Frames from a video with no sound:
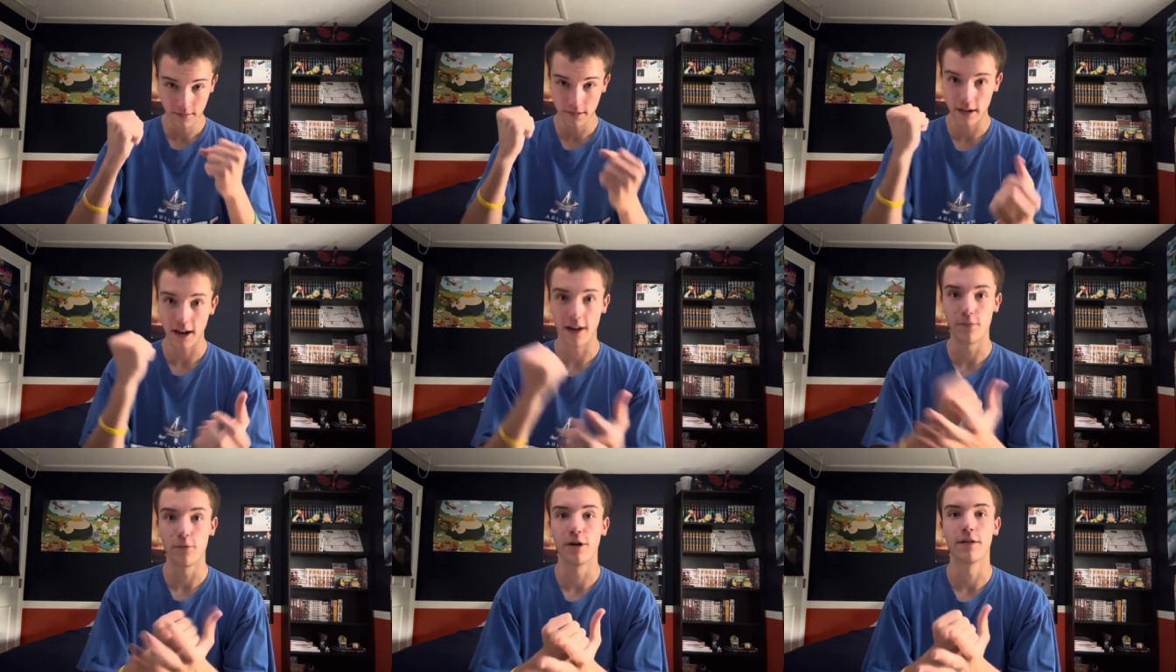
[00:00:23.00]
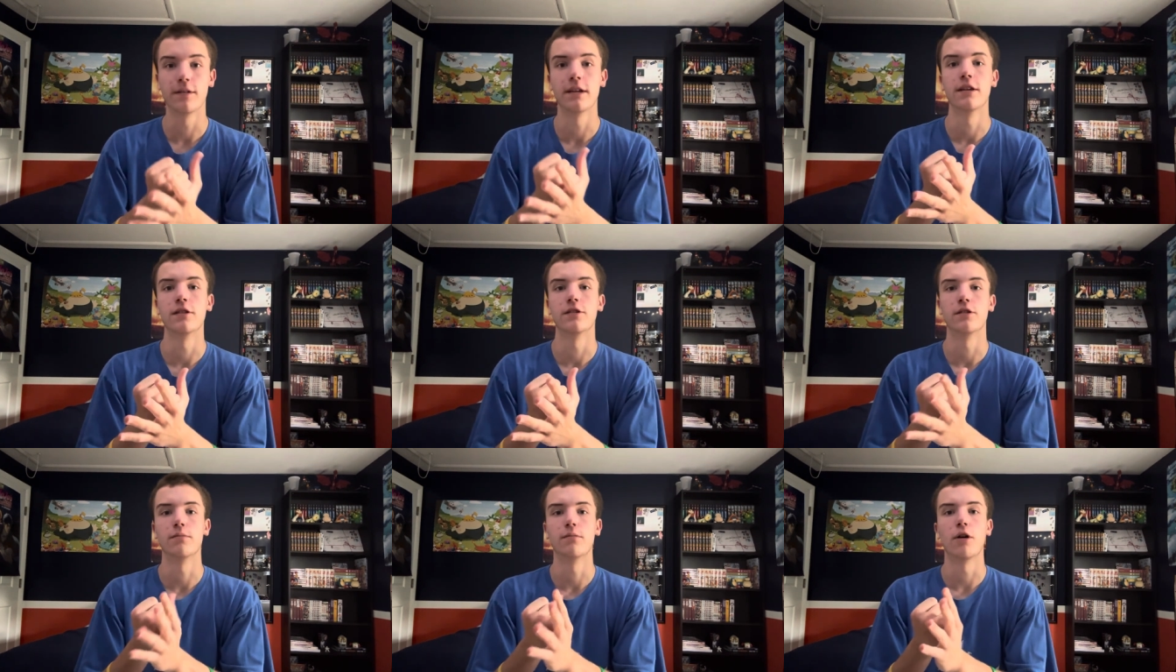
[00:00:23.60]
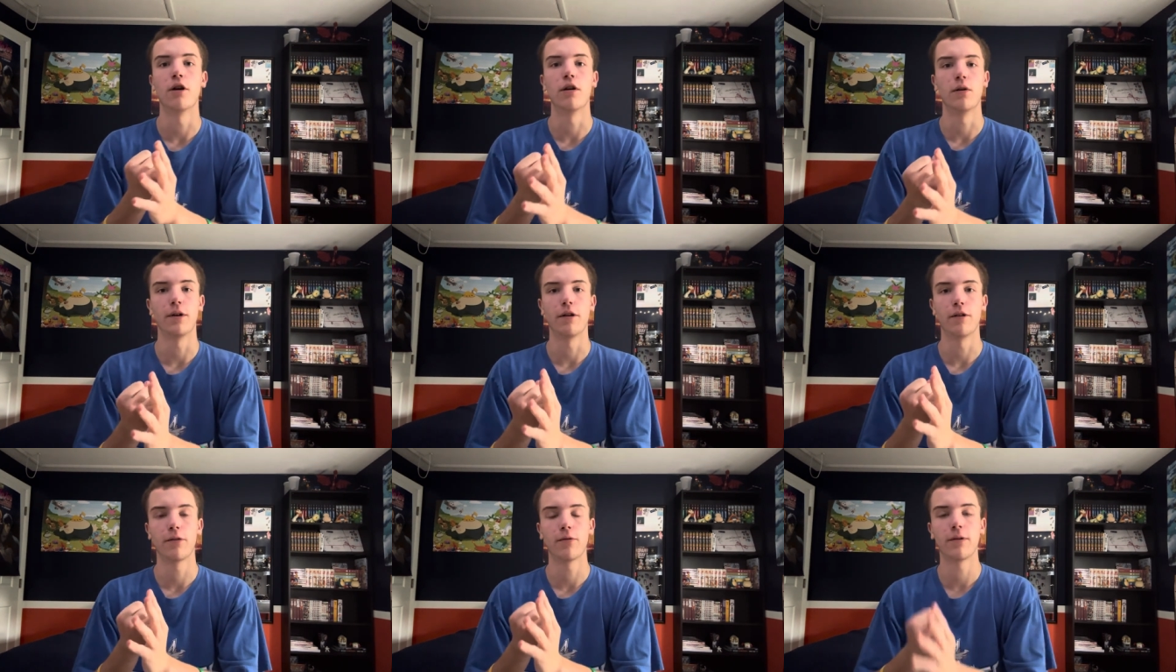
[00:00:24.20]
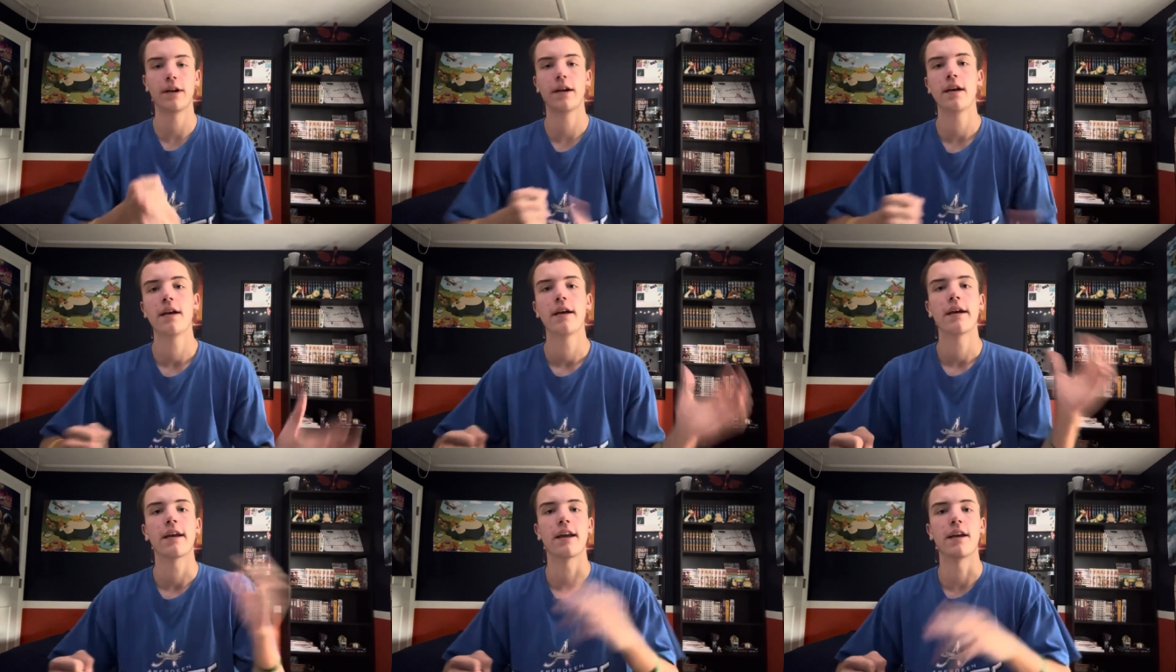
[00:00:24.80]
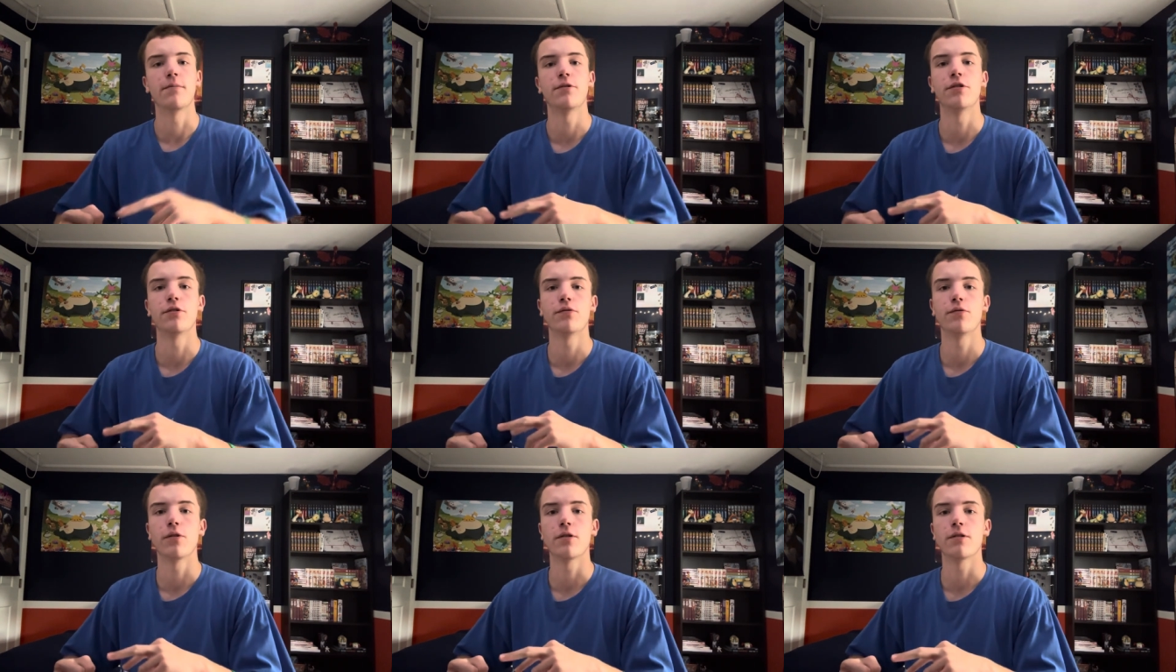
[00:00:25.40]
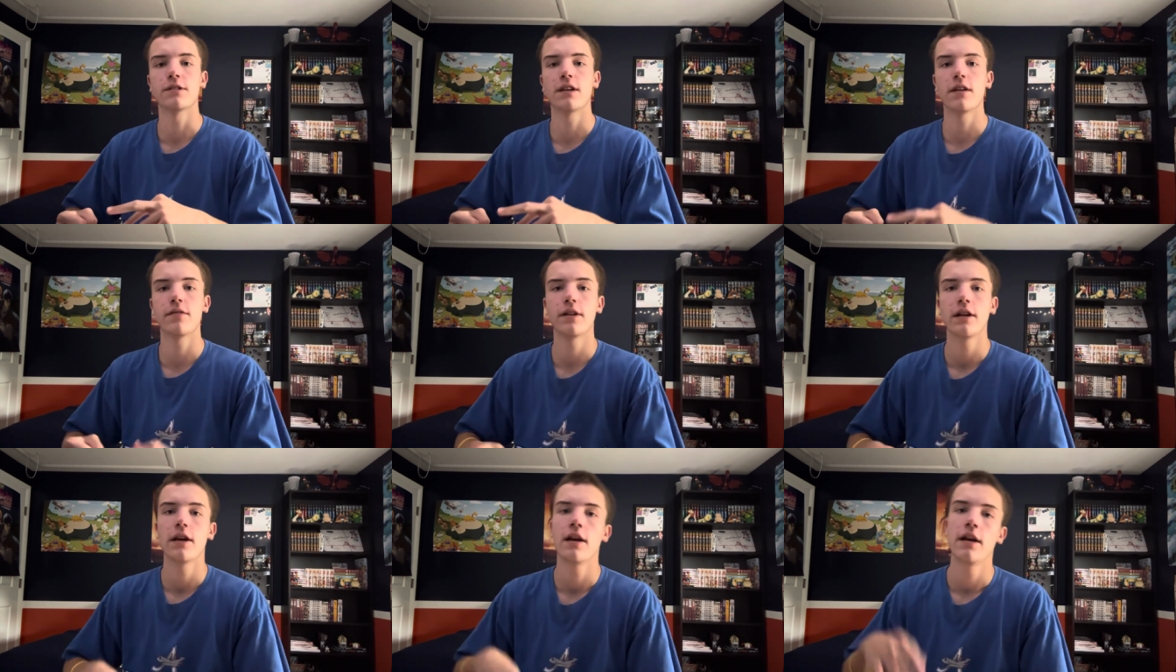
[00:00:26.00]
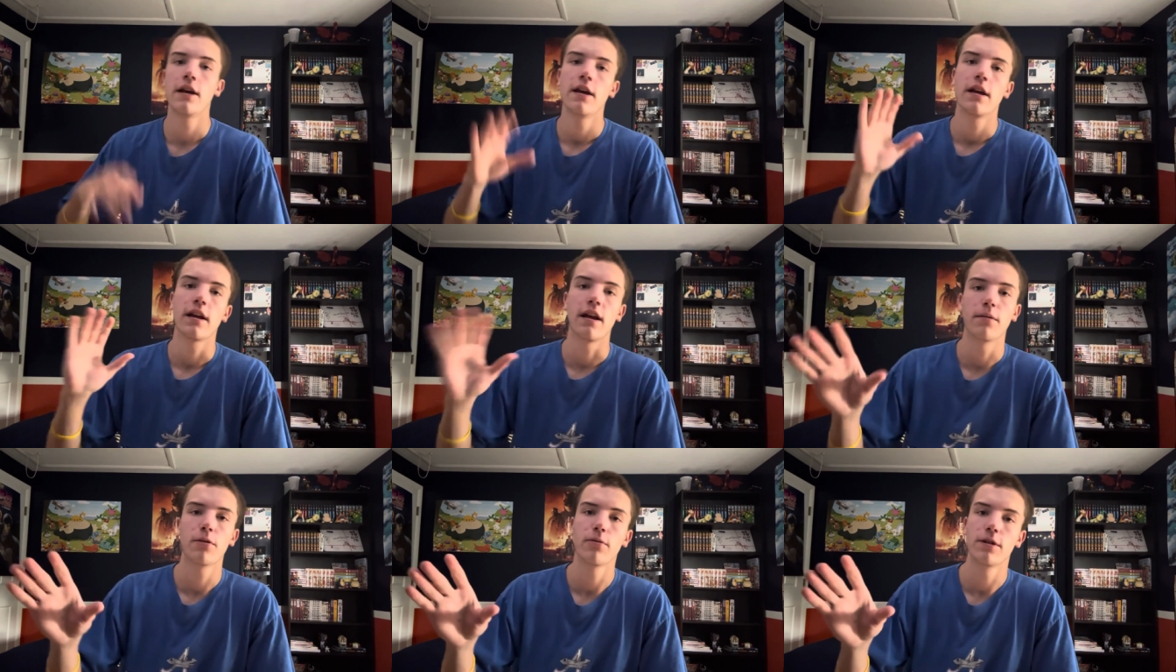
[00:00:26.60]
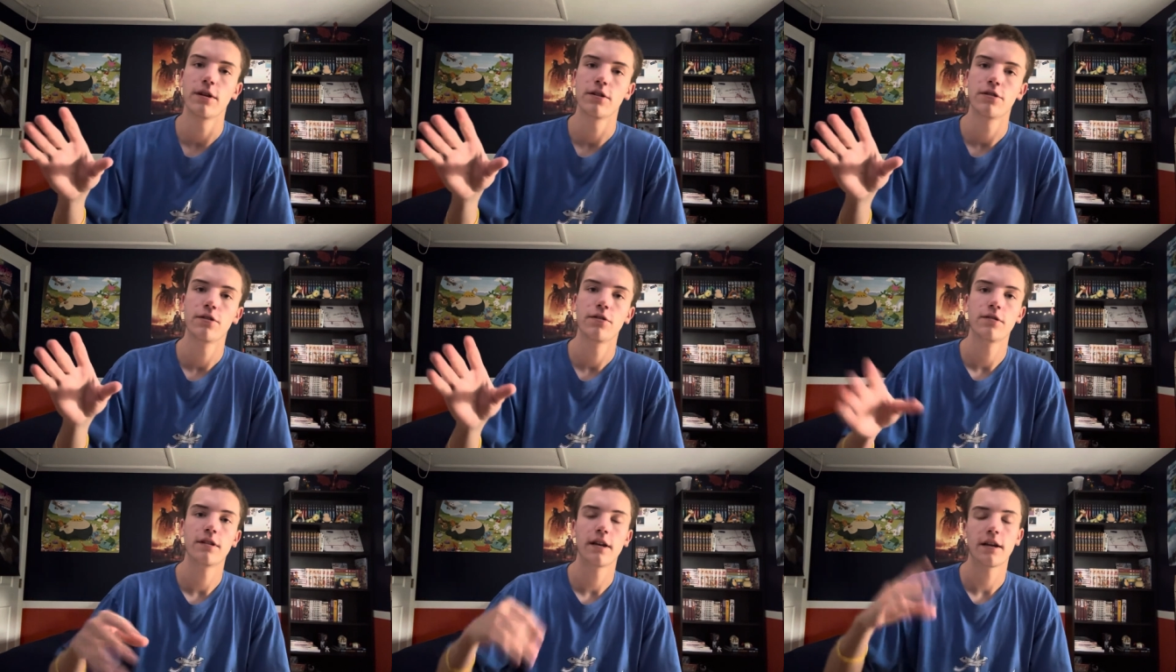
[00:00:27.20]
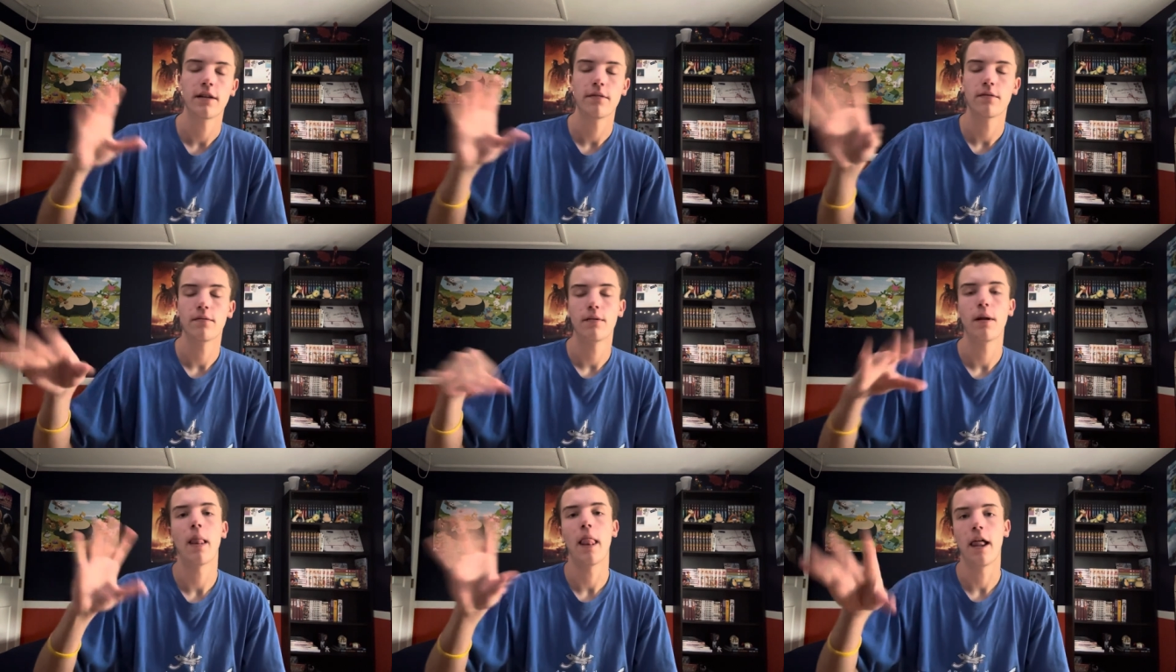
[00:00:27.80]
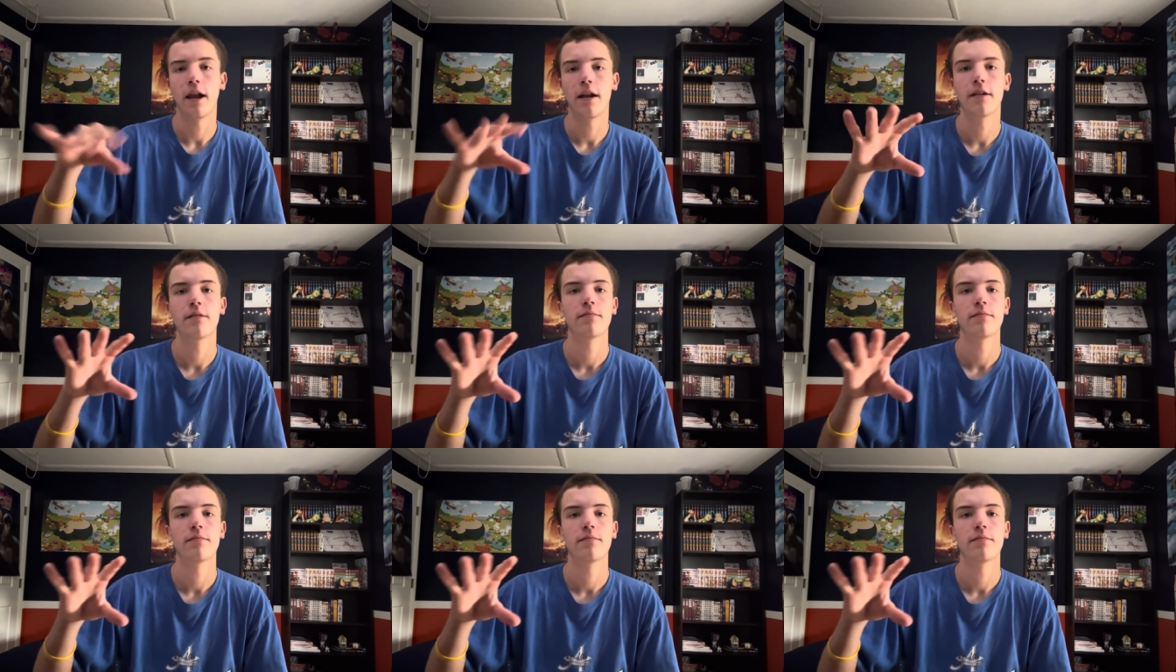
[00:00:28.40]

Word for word: Game 1 is tomorrow at 103. Game 2, 407. Game 3 is Tuesday. Game blah, blah, blah.